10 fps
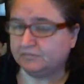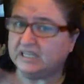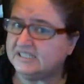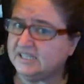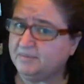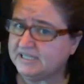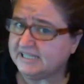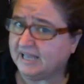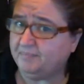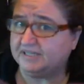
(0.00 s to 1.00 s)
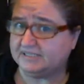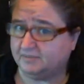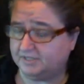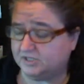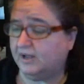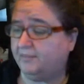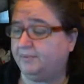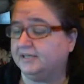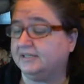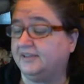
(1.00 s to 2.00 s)
And some of this I picked, some of this Rob
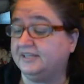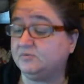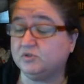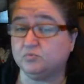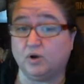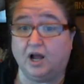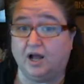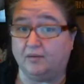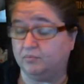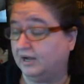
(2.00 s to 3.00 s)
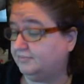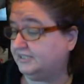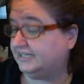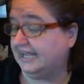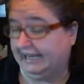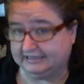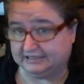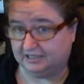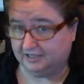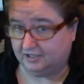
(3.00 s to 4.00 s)
picked. Now this was Rob. Rob did
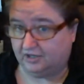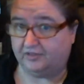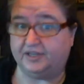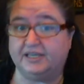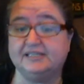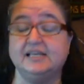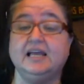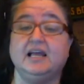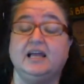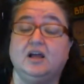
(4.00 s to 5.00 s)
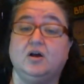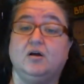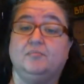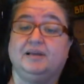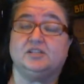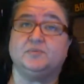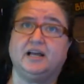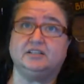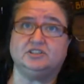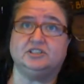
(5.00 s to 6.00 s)
excellent on these because we
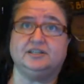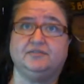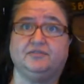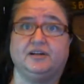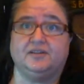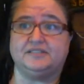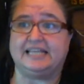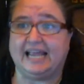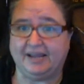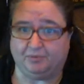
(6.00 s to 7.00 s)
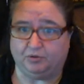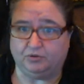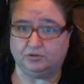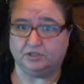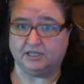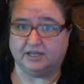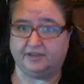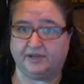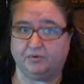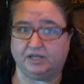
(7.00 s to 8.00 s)
all stood in front of a table and
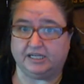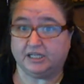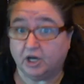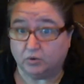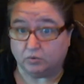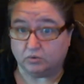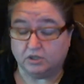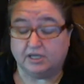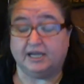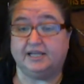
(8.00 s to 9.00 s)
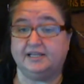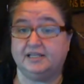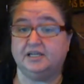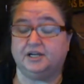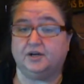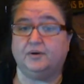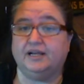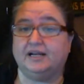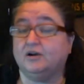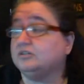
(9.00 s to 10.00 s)
they were like, go. And, you know, and
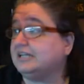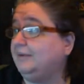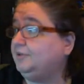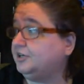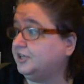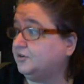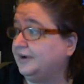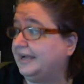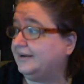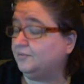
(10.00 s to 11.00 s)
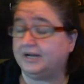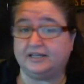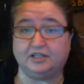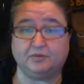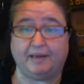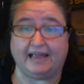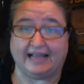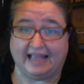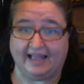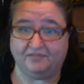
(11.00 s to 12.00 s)
of course I'm looking around, and when I look back,
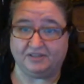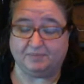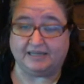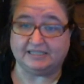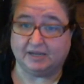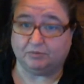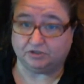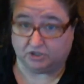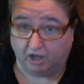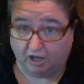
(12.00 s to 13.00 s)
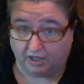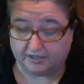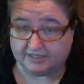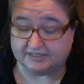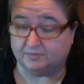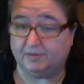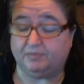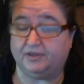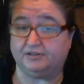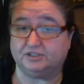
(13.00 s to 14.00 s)
half of my table's gone because the people
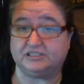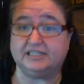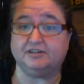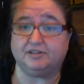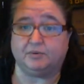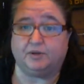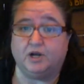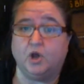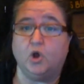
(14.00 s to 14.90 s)
there just literally went